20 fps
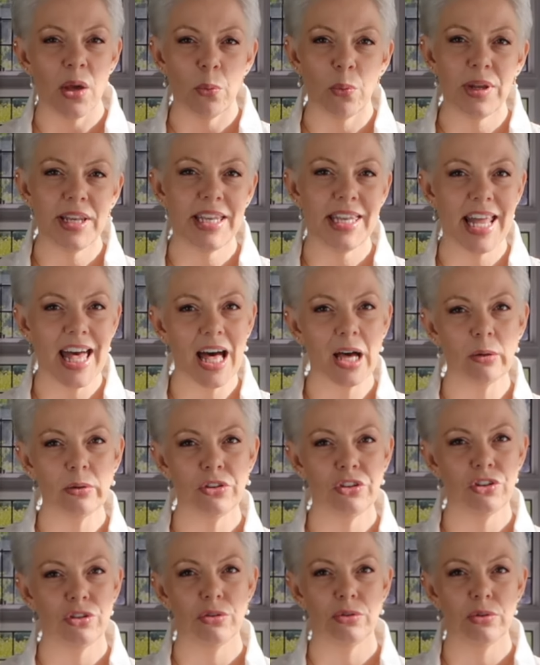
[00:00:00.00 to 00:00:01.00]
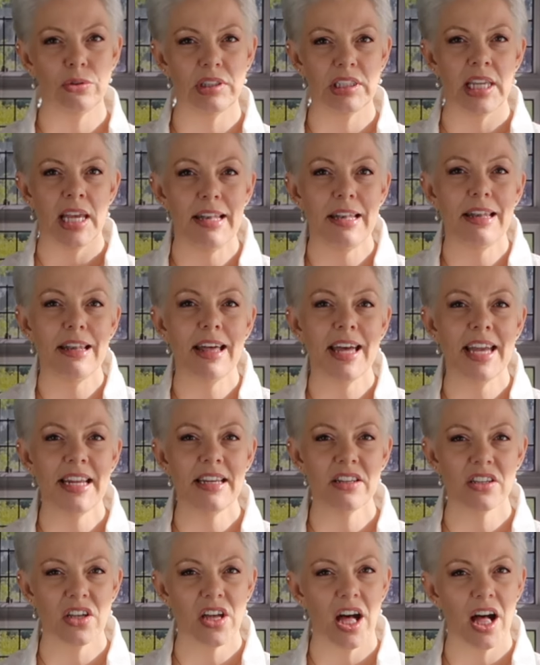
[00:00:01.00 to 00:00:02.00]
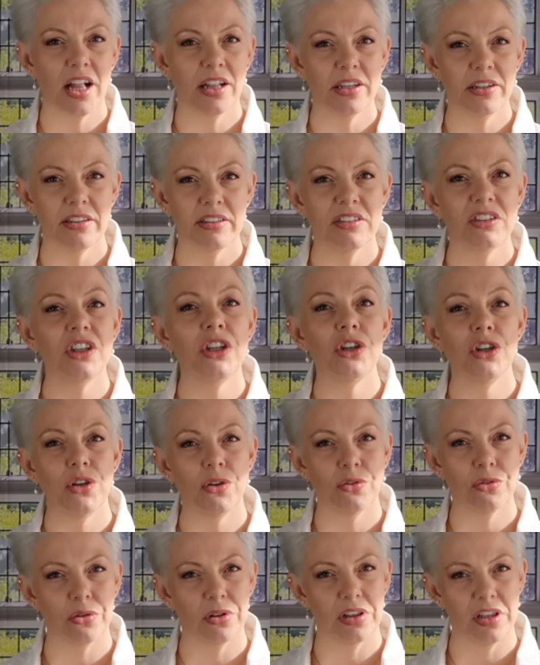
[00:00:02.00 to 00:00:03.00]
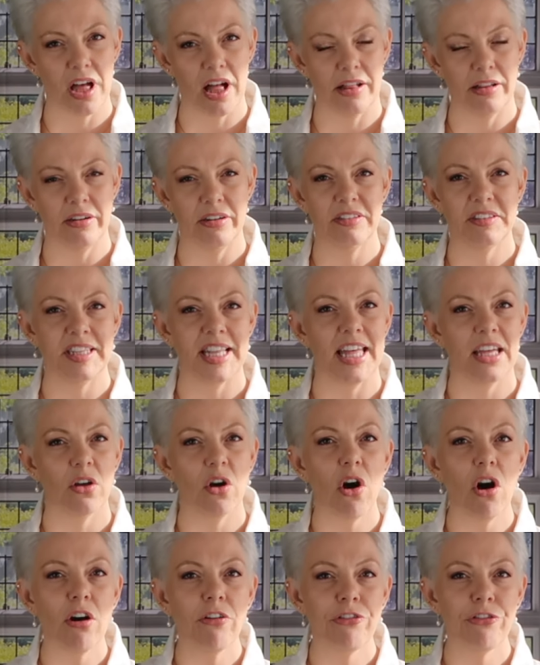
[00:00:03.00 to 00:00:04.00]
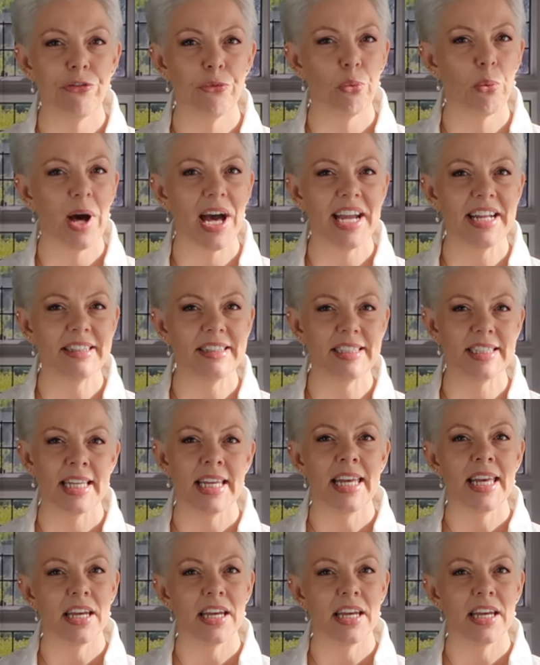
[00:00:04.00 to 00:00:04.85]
we now choose light colors, neutral colors like off-whites,